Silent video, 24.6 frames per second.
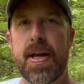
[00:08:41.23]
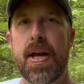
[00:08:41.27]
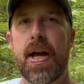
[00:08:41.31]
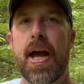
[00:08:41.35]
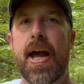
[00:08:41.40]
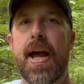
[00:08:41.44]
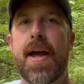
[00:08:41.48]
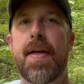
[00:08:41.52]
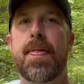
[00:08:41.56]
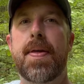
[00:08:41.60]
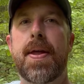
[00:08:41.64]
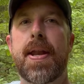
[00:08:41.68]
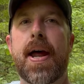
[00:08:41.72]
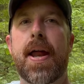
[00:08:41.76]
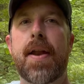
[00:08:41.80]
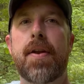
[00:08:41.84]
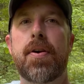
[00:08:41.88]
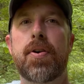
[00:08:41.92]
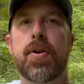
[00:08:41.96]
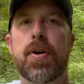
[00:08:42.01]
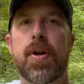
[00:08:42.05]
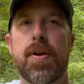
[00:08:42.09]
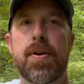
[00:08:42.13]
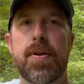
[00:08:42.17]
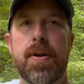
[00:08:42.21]
and then I'd
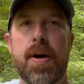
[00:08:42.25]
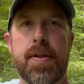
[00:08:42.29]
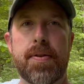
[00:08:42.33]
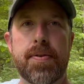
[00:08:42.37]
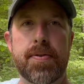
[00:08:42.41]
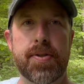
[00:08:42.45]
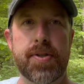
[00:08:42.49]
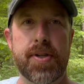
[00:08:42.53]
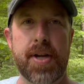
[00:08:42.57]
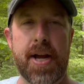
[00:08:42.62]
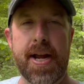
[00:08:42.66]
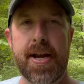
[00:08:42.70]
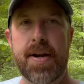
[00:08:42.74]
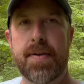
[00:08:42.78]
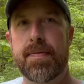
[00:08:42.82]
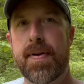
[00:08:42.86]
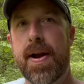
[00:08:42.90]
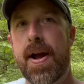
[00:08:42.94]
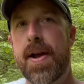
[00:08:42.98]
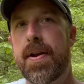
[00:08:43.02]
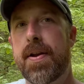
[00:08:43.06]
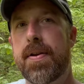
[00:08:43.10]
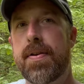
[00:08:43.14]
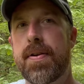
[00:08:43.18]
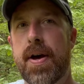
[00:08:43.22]
hook another chain
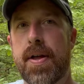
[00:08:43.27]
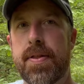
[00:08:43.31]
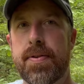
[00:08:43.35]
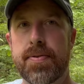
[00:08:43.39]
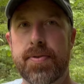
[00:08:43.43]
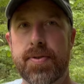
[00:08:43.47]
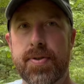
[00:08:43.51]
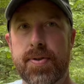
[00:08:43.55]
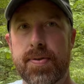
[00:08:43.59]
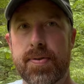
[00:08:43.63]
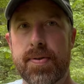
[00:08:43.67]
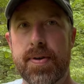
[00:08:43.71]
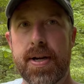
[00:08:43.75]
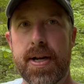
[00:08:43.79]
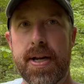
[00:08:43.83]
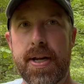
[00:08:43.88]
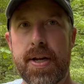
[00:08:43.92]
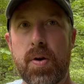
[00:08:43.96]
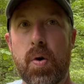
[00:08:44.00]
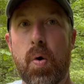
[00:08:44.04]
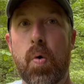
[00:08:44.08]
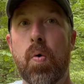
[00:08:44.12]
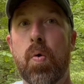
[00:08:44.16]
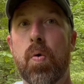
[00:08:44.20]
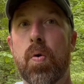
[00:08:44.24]
around another tree
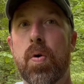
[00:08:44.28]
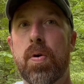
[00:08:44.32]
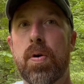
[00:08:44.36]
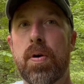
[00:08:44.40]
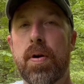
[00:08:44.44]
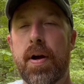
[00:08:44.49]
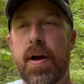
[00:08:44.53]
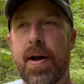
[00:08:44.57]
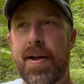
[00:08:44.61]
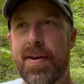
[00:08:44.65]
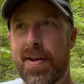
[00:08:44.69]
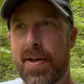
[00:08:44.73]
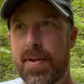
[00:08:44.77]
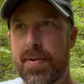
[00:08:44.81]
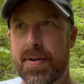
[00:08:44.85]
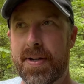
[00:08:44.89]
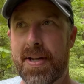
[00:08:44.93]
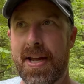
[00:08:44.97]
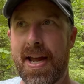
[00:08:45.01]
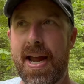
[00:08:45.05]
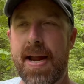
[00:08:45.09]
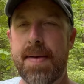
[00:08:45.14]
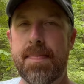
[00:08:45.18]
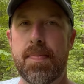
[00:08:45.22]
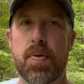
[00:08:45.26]
or another
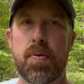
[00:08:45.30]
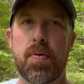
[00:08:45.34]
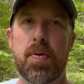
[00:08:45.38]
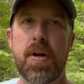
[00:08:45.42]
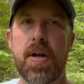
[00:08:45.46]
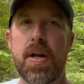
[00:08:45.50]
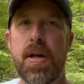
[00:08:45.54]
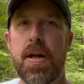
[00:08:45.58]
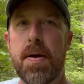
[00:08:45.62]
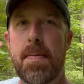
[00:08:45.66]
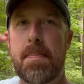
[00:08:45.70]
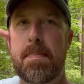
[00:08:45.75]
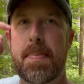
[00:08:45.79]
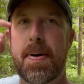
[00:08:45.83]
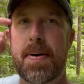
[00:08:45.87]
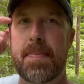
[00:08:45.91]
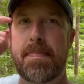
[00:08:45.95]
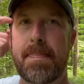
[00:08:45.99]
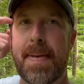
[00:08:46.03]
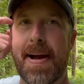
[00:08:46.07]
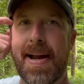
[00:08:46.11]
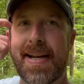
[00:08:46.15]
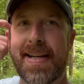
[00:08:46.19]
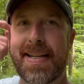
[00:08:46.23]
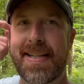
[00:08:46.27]
cable, but
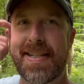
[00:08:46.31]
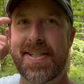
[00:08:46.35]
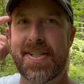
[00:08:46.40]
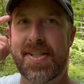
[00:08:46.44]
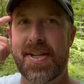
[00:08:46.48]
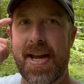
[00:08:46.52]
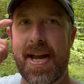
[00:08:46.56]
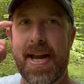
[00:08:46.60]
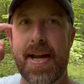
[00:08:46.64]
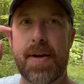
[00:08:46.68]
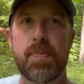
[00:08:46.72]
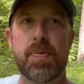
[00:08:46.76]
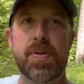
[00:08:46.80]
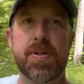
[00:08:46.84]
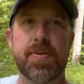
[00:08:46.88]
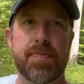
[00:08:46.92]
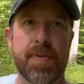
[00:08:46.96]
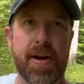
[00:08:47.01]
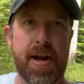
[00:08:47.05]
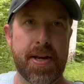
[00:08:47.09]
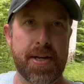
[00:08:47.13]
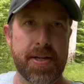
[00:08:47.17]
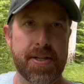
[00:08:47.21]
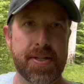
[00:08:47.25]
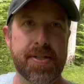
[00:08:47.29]
mainly chain was
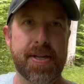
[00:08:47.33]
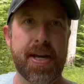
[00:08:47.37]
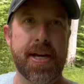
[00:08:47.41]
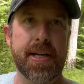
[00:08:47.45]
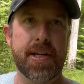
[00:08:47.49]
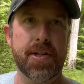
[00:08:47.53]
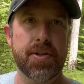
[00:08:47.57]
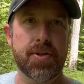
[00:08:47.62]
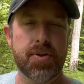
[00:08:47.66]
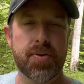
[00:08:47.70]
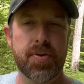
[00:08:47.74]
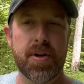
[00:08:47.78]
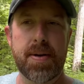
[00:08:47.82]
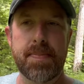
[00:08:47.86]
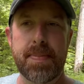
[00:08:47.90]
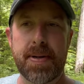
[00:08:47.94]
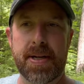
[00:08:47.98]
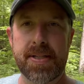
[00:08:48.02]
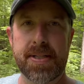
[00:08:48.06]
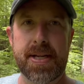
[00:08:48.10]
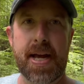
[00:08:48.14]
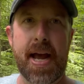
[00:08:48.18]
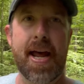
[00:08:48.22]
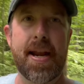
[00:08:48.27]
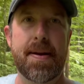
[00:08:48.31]
around the second tree
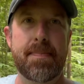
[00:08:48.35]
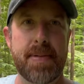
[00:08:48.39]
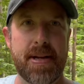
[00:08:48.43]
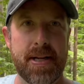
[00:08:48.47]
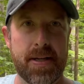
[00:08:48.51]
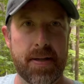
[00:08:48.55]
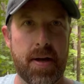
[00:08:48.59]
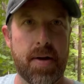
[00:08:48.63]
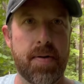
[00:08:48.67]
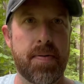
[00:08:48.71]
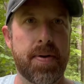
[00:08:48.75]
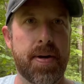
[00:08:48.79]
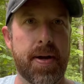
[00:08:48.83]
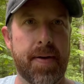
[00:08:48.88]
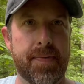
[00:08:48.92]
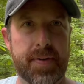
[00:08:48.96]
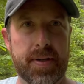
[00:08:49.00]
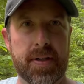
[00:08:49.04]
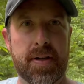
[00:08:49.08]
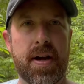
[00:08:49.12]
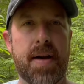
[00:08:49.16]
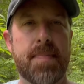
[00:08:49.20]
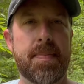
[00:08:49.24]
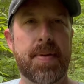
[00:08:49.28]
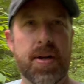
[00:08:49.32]
because I had to be low enough to
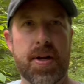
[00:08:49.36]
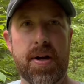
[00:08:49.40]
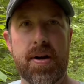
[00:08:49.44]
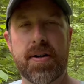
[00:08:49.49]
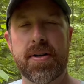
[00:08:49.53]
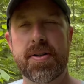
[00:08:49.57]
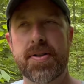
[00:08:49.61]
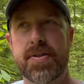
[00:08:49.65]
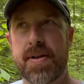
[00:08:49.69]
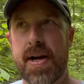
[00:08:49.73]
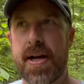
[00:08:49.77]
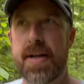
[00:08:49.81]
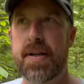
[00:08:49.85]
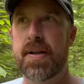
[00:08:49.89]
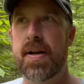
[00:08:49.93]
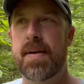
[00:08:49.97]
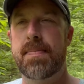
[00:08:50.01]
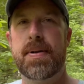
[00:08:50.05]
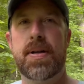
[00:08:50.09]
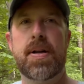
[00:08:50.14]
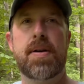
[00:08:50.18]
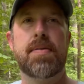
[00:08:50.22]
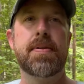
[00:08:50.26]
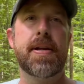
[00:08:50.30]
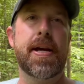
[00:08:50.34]
come along it. So I'd come
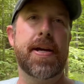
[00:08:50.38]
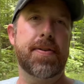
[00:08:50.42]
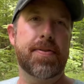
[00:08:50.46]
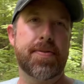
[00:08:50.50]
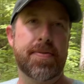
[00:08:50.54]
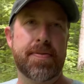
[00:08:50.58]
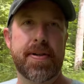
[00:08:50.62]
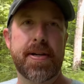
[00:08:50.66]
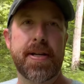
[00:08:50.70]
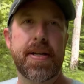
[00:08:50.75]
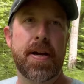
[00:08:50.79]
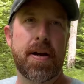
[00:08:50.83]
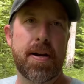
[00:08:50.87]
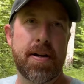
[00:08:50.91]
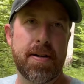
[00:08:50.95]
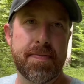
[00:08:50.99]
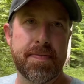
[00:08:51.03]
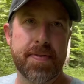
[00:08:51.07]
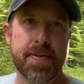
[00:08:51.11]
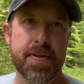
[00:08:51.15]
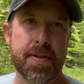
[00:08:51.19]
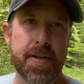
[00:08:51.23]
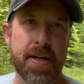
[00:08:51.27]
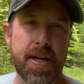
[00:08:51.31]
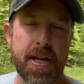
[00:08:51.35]
along that tree
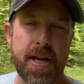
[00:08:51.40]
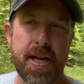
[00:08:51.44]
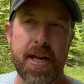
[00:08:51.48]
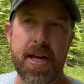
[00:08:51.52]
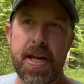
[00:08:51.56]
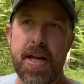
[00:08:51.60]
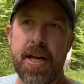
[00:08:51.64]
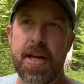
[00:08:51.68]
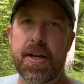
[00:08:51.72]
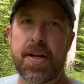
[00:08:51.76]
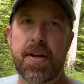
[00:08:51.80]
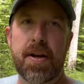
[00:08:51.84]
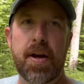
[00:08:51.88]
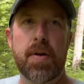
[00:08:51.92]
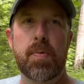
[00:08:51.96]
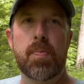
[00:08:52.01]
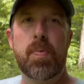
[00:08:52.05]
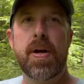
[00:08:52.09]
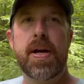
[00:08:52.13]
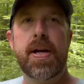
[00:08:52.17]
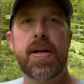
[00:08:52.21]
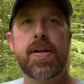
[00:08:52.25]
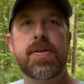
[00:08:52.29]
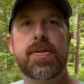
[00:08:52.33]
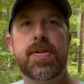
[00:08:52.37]
over, cut a
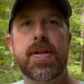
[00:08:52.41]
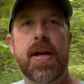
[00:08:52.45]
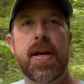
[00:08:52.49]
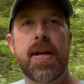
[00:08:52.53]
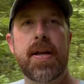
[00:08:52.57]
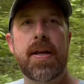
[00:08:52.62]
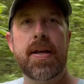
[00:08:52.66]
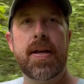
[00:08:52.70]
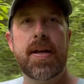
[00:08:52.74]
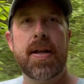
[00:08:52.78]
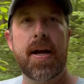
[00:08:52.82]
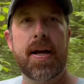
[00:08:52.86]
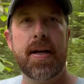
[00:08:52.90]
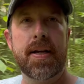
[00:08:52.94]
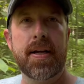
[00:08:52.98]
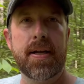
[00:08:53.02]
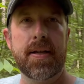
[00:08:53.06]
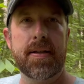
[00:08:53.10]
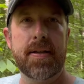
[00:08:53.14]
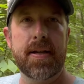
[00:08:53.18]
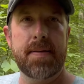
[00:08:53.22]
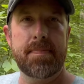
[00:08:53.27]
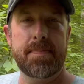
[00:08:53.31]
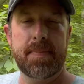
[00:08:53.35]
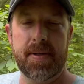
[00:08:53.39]
wedge in it, and I'd get
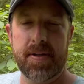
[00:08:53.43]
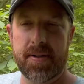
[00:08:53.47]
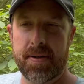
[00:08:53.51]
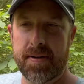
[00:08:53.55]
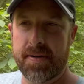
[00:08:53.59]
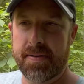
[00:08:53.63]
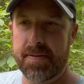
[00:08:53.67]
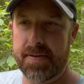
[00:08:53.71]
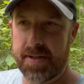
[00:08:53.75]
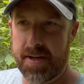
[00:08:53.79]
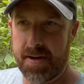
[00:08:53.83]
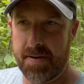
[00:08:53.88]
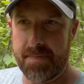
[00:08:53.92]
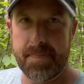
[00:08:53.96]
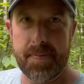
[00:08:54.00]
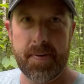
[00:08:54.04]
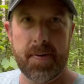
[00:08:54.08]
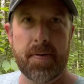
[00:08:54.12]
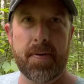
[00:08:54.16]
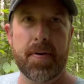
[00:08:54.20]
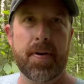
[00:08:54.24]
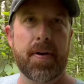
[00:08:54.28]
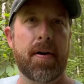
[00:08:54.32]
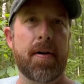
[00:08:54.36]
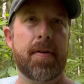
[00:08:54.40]
that booger, you know,
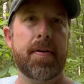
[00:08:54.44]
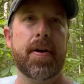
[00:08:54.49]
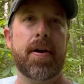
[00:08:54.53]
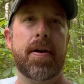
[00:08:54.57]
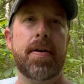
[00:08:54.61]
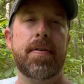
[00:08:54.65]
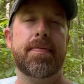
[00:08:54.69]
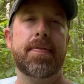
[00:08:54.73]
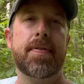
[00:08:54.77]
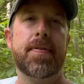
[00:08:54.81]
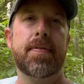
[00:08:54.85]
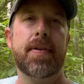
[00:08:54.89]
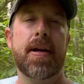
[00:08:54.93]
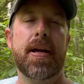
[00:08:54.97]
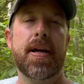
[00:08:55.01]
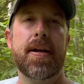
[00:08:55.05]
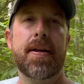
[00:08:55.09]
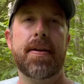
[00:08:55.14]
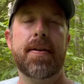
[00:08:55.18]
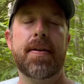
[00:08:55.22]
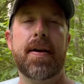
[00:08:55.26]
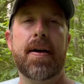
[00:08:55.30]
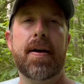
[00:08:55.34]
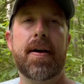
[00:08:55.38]
pulling on over and